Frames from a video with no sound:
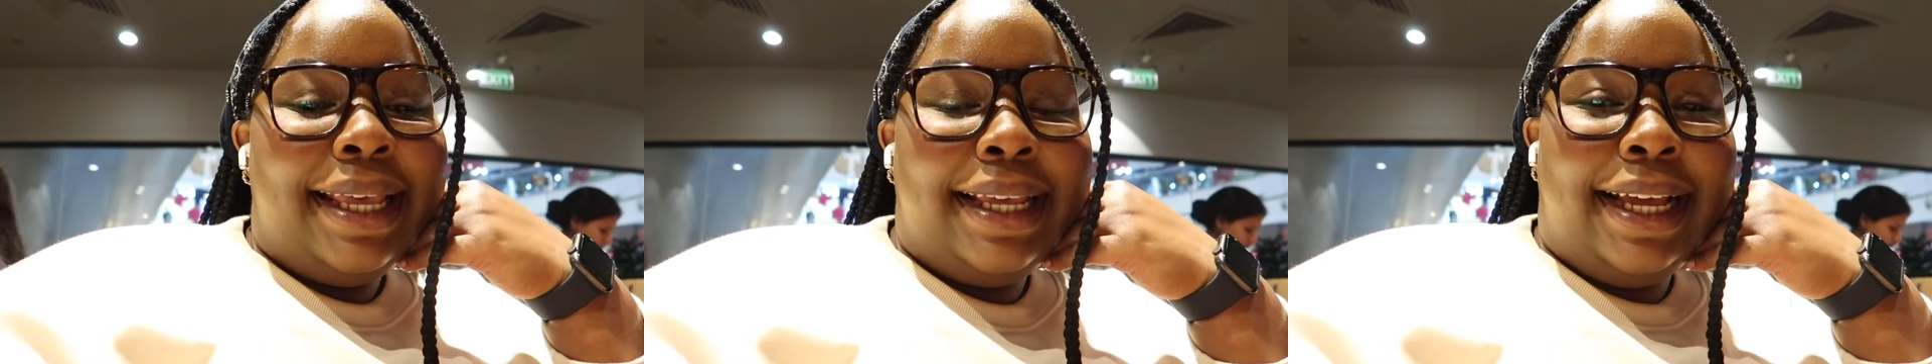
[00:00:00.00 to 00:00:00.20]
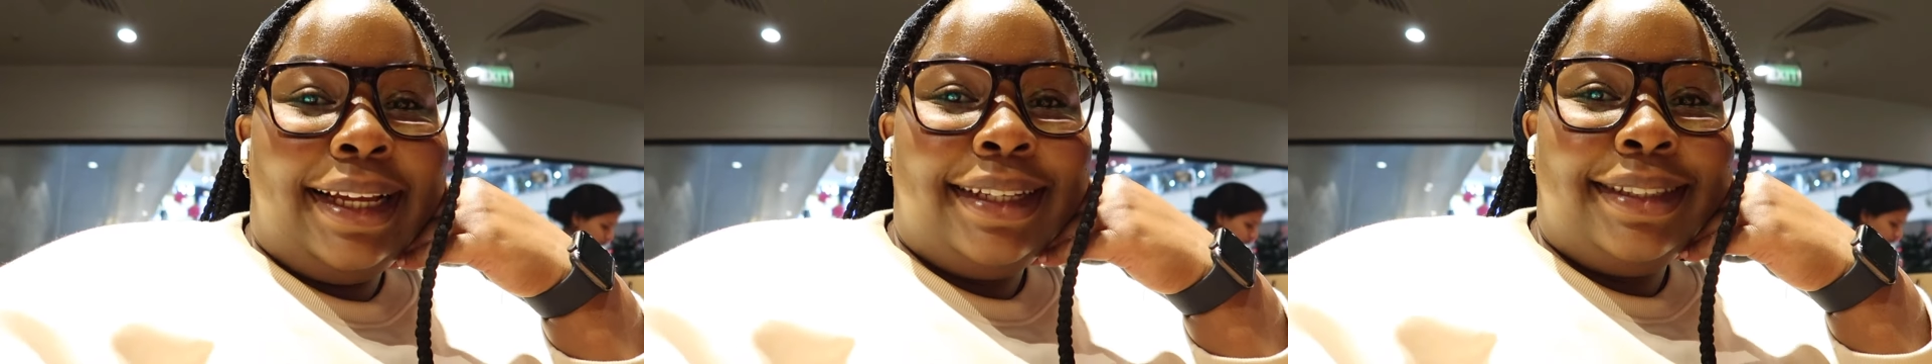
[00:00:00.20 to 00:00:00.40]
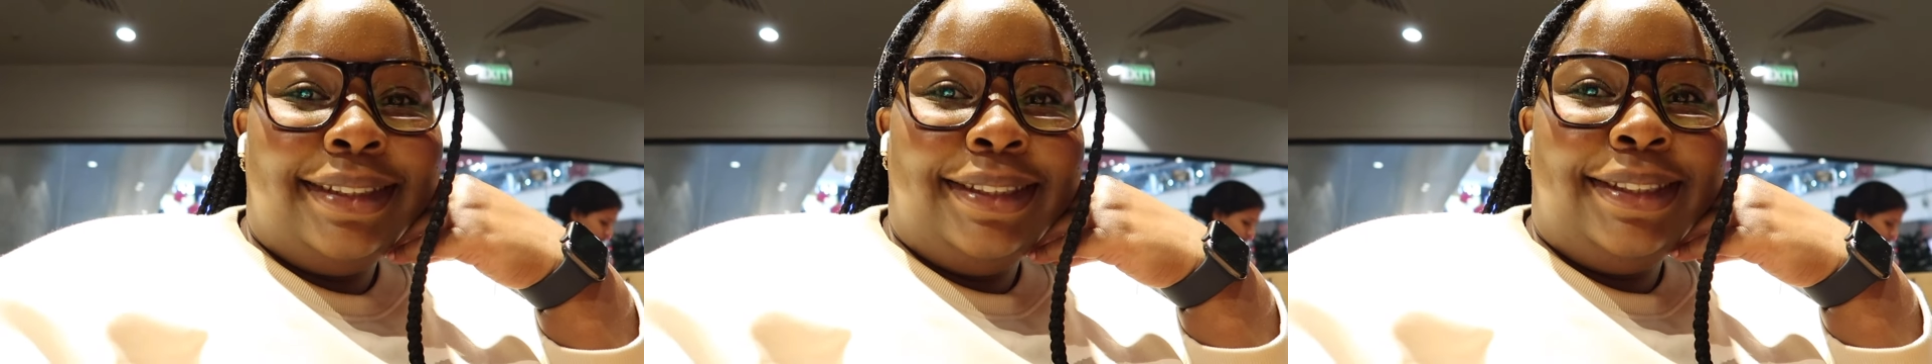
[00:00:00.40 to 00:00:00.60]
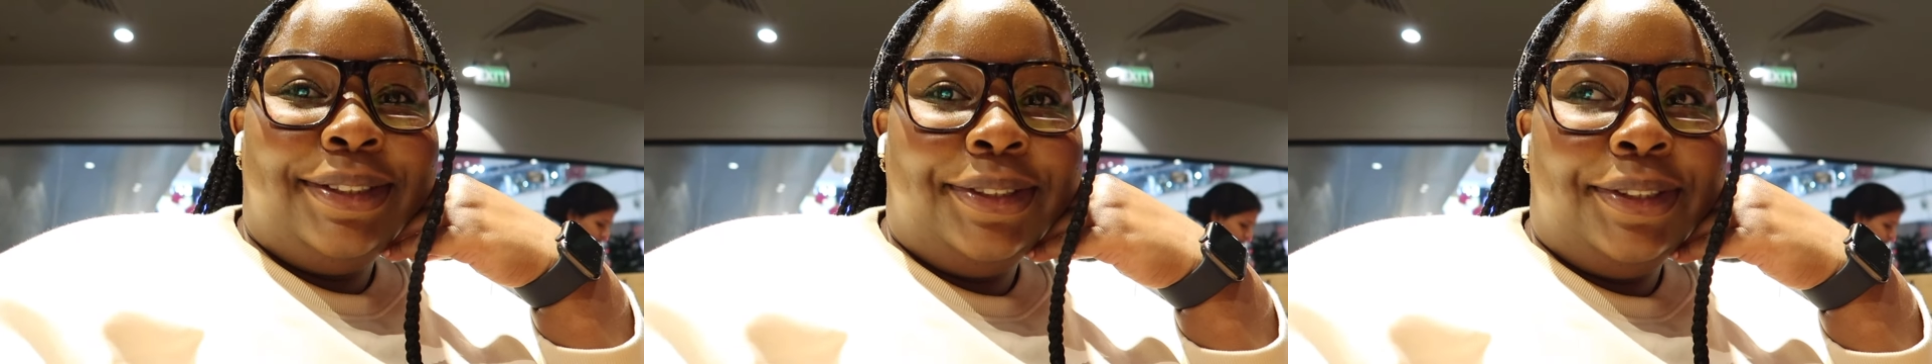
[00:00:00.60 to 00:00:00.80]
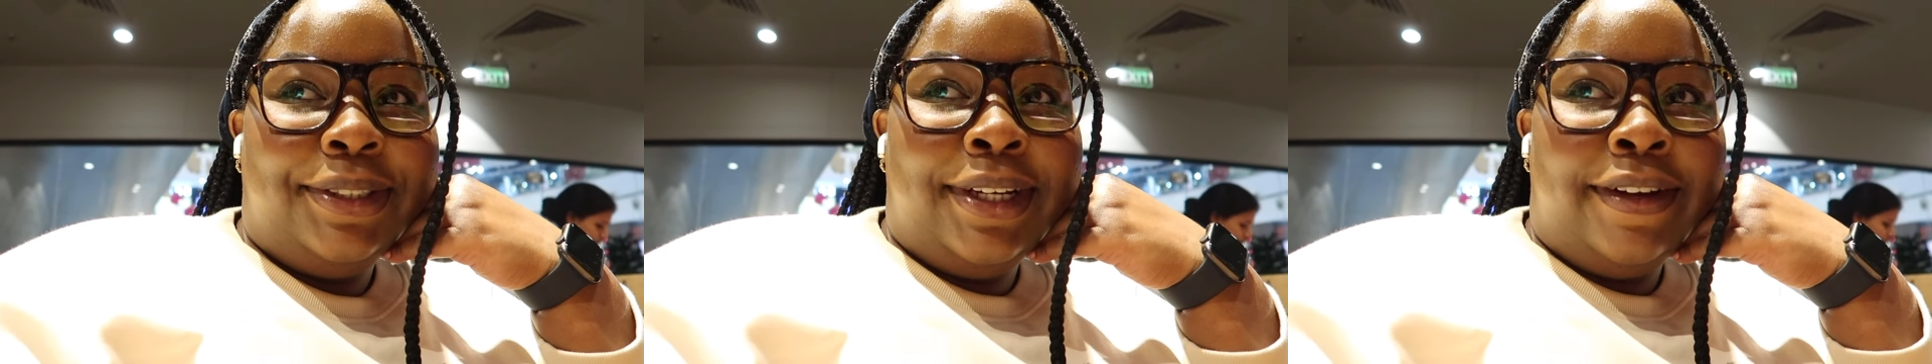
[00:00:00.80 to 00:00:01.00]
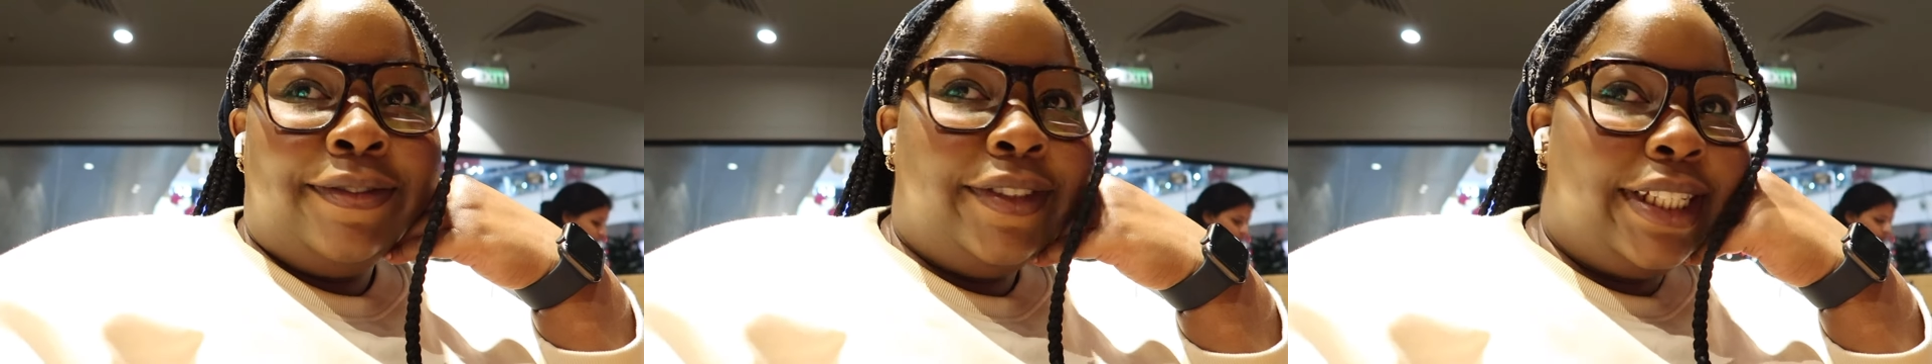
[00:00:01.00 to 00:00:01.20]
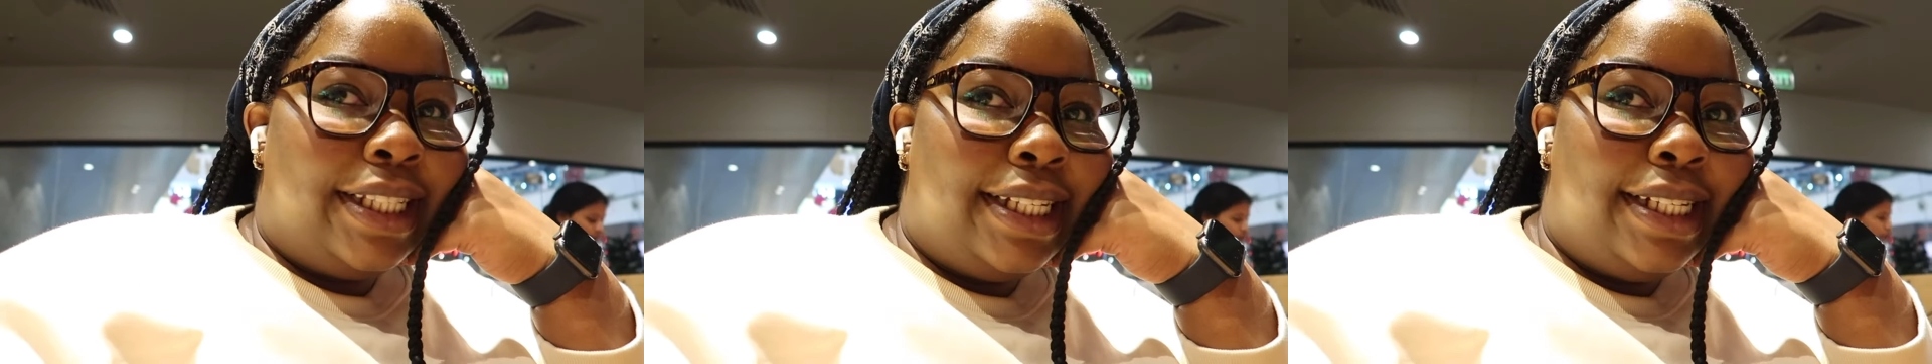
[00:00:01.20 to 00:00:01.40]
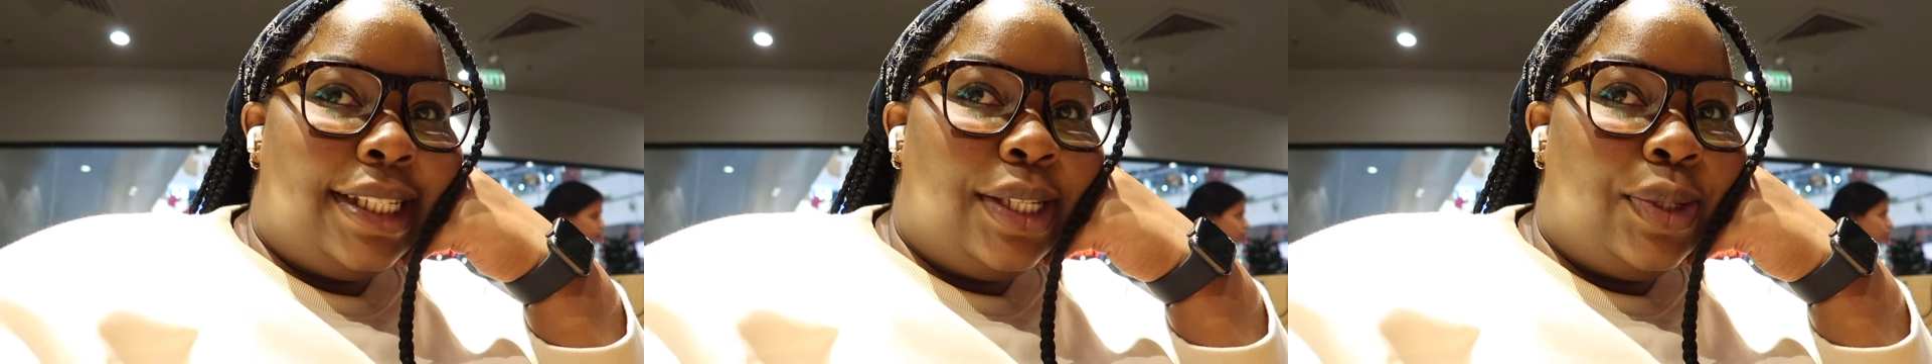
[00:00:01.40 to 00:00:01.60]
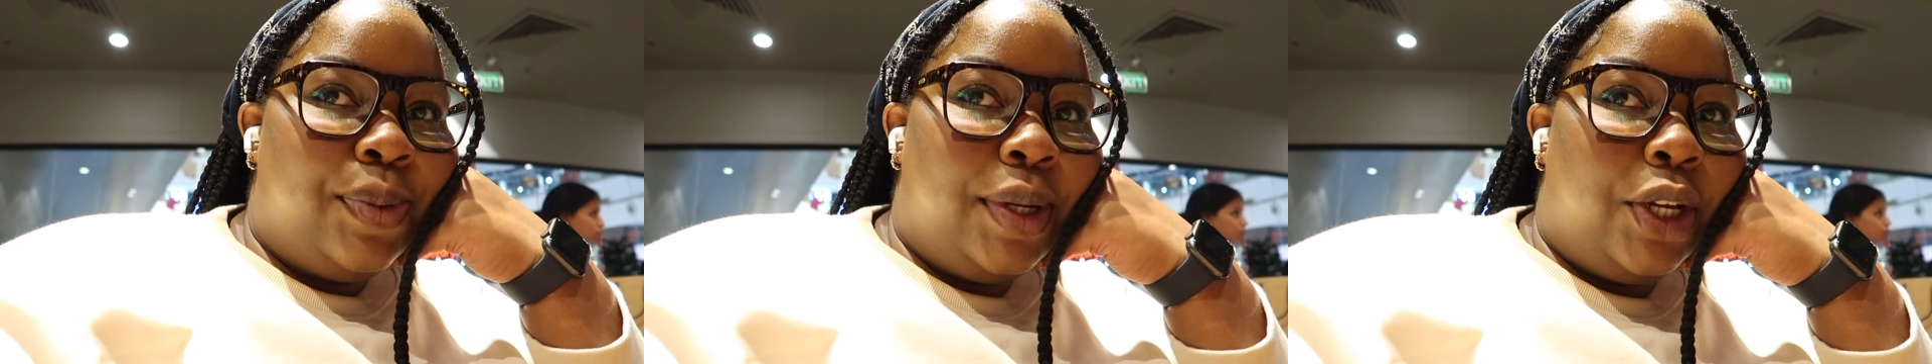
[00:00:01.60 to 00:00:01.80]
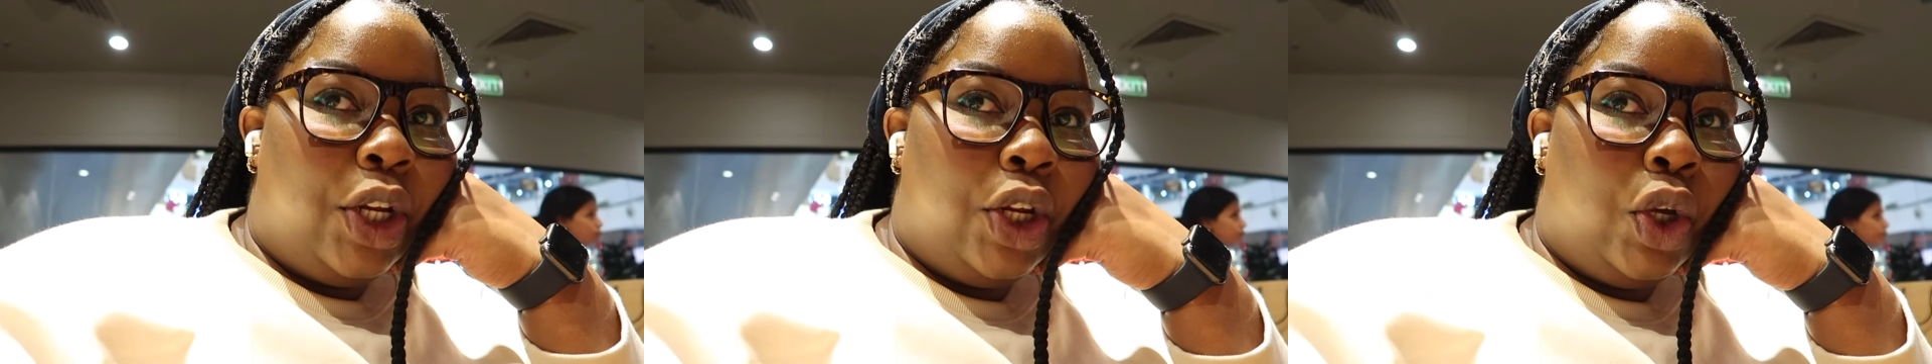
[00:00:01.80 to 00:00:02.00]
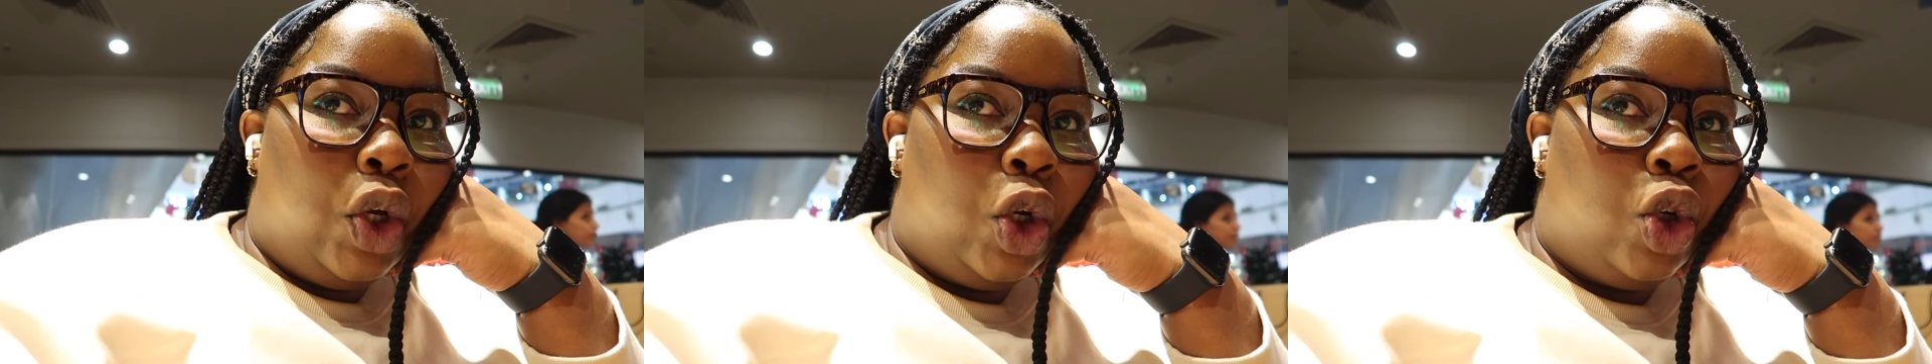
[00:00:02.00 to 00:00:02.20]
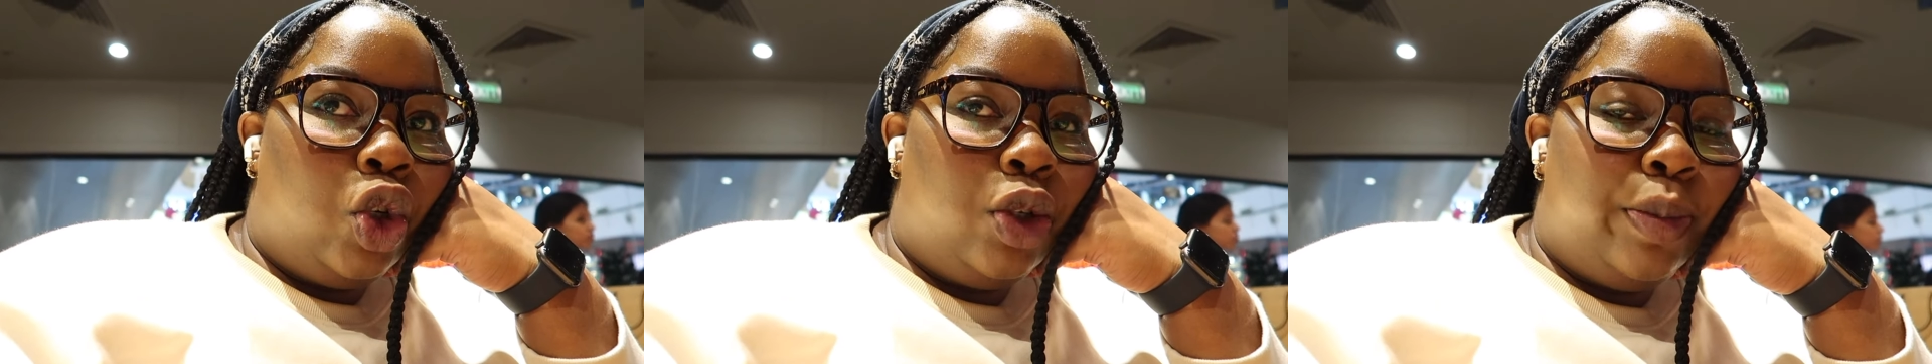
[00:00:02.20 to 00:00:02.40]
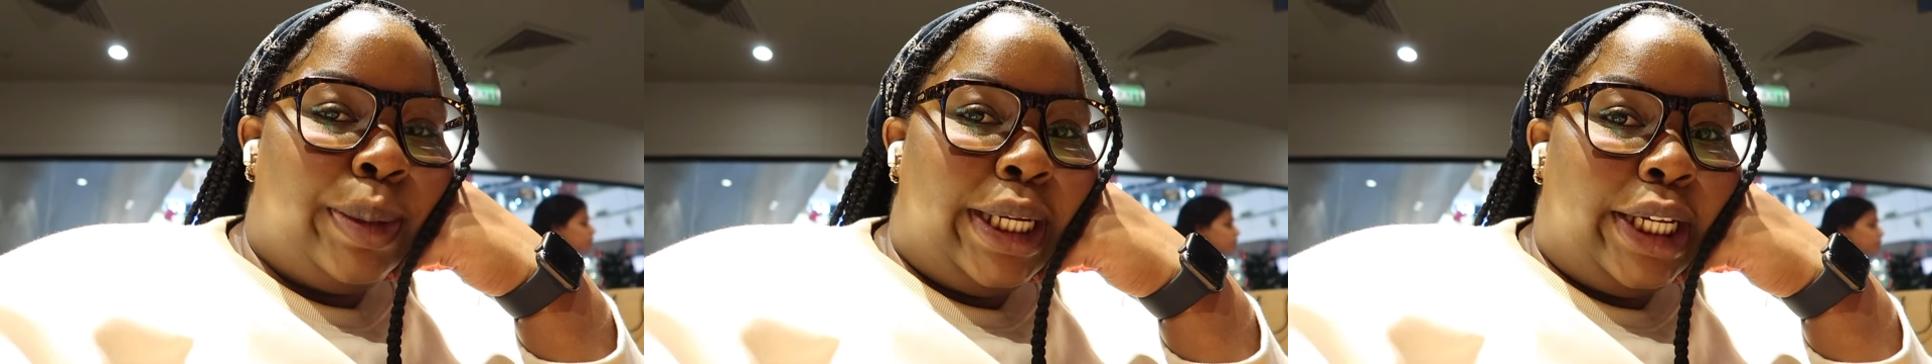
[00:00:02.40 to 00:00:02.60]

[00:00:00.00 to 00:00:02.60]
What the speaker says: Yeah. After this, we're gonna go home.